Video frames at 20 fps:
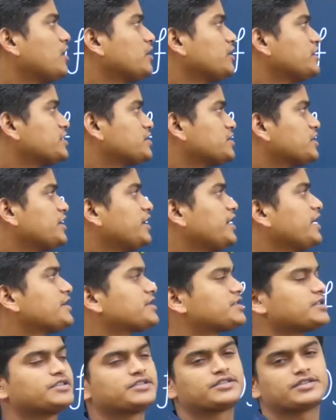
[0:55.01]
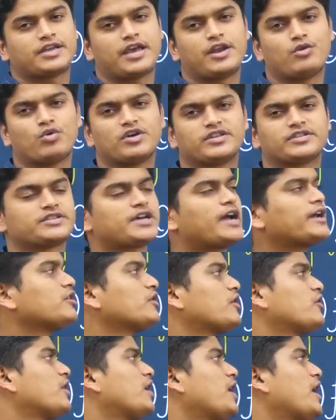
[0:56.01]
this relations n1 sin
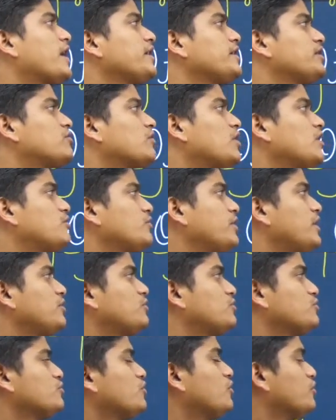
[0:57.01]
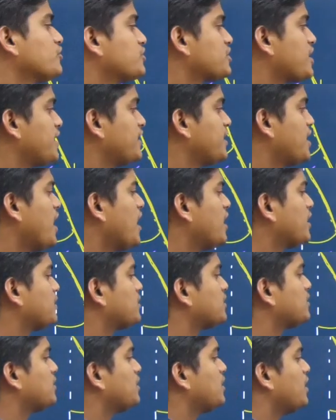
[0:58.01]
I equal to n2 sin r,
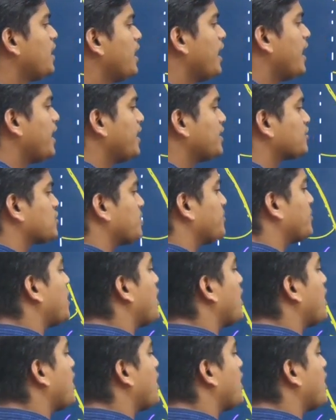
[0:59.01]
and some